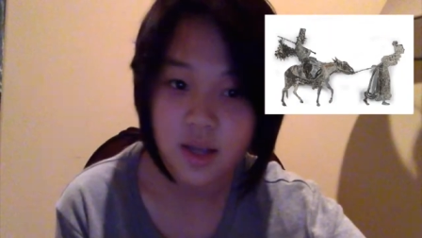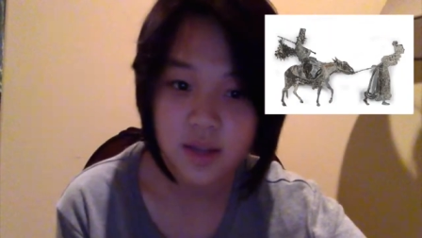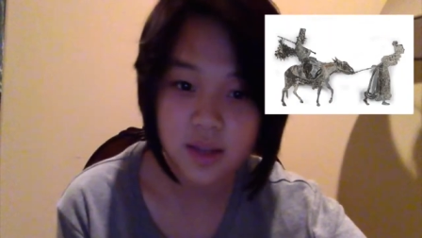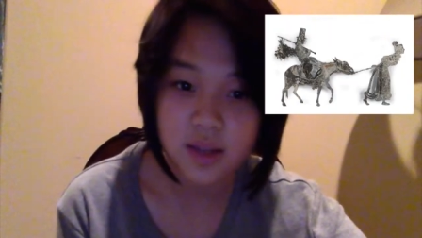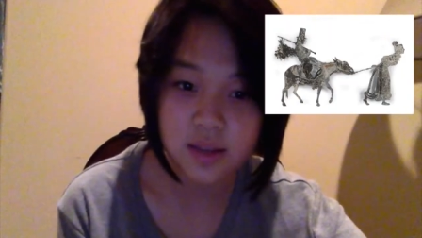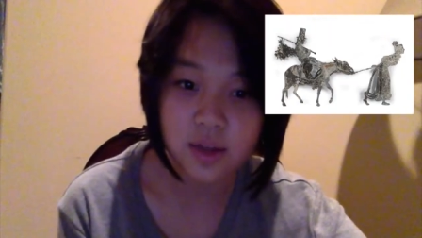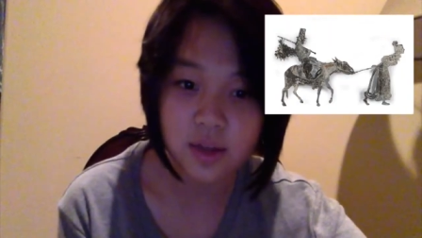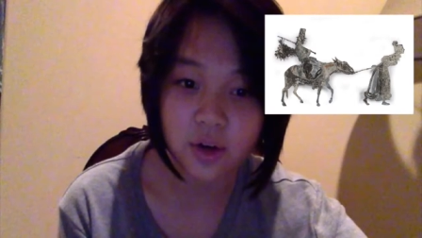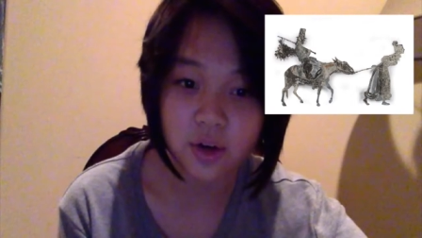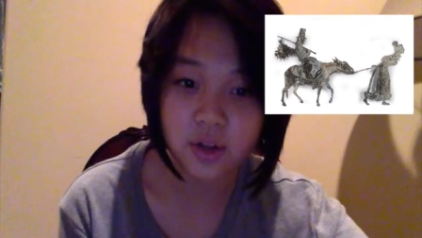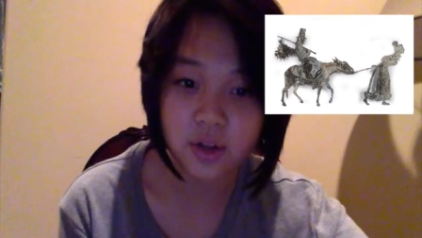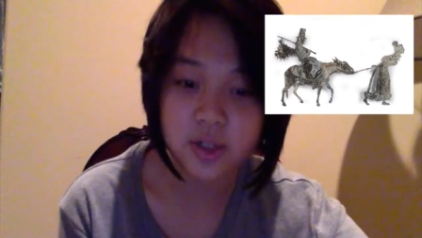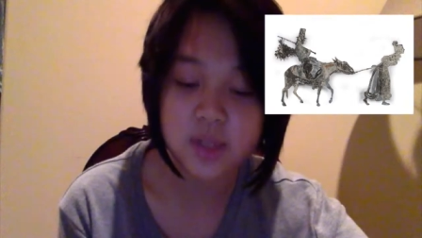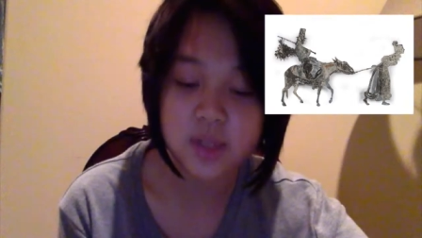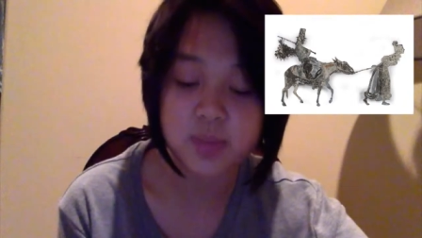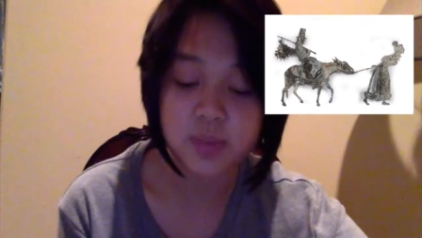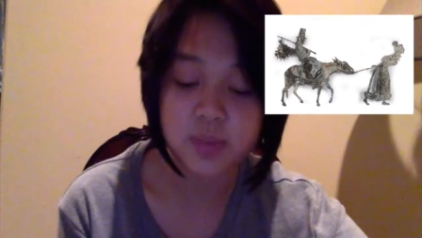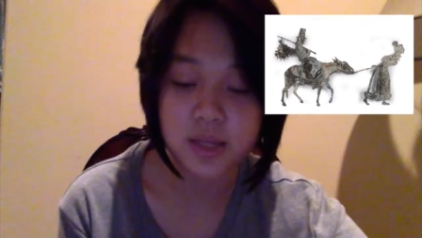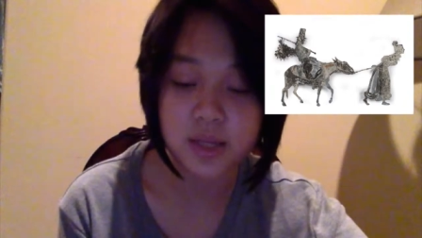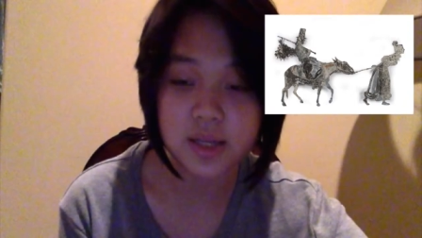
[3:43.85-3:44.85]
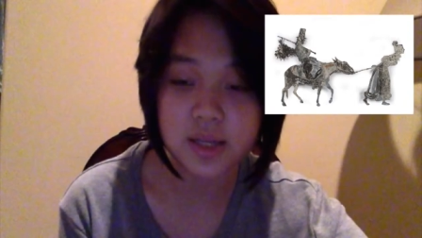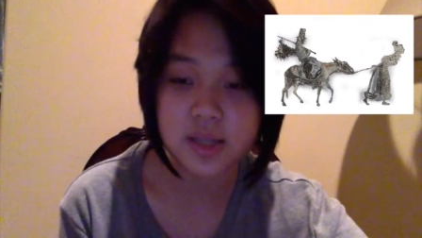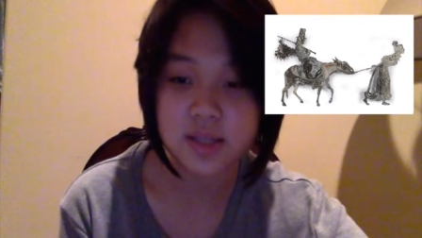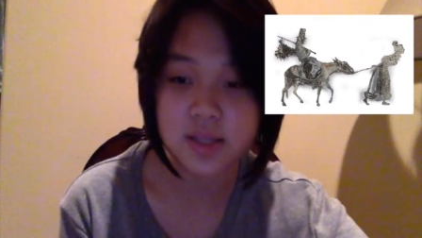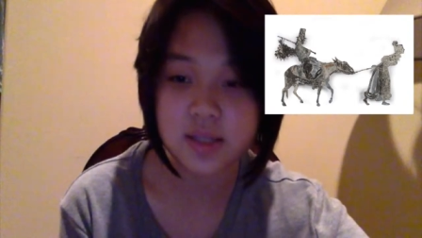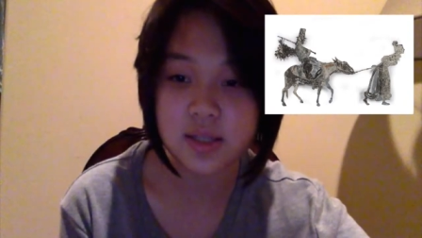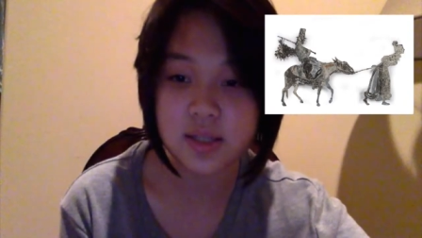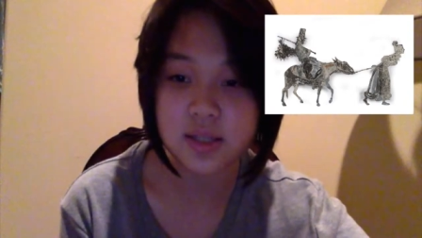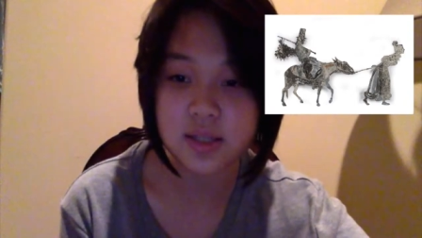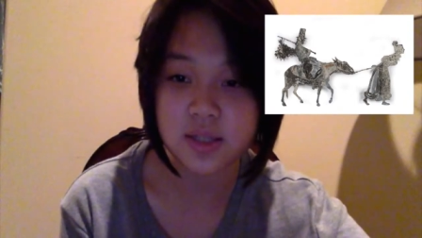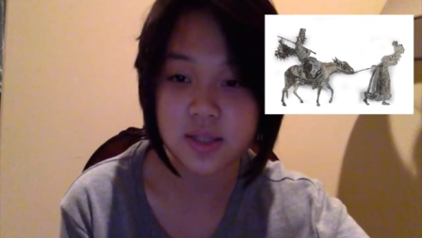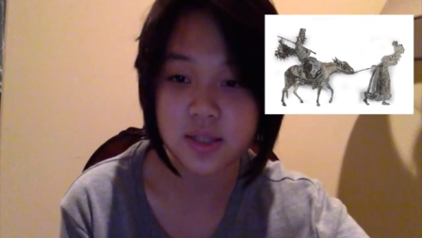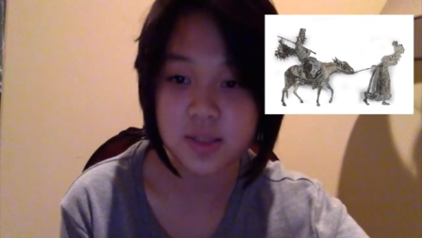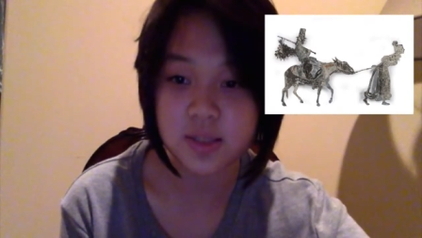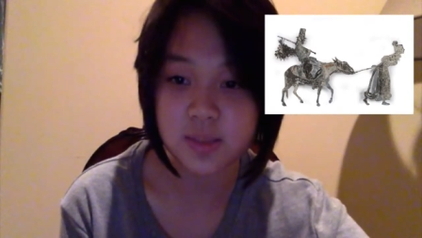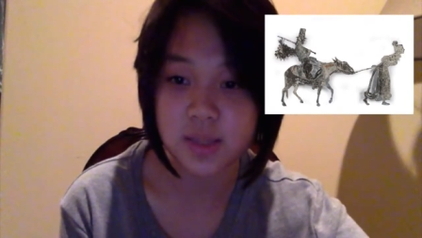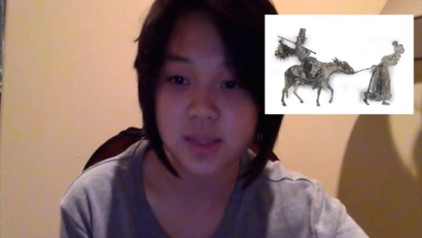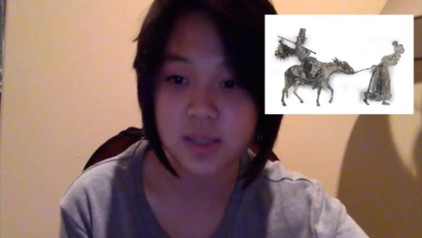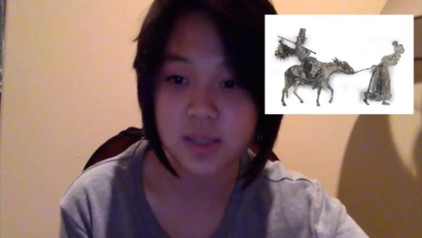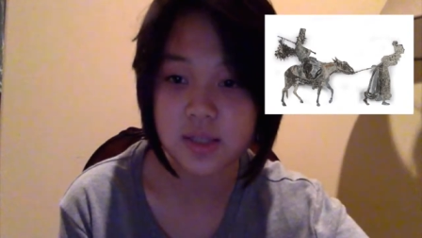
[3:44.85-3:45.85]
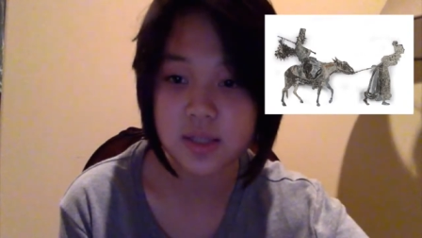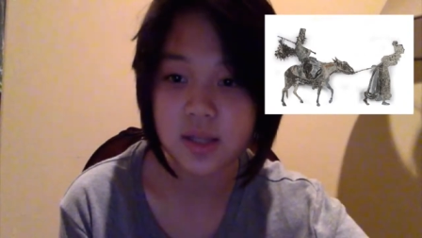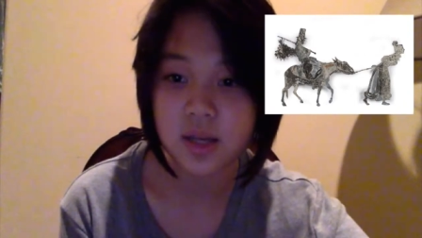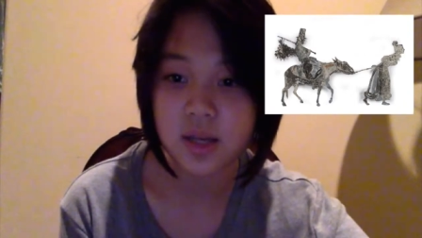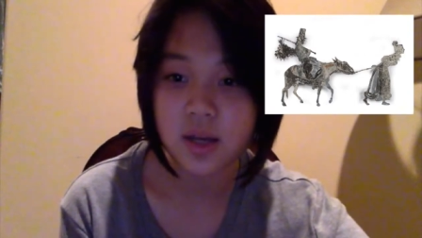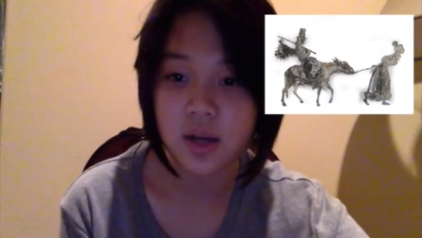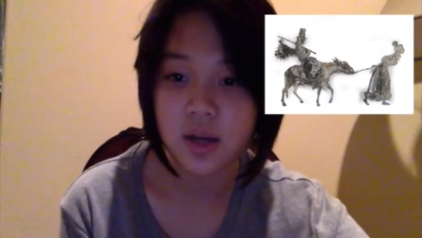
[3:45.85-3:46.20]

that the artist plays into this piece,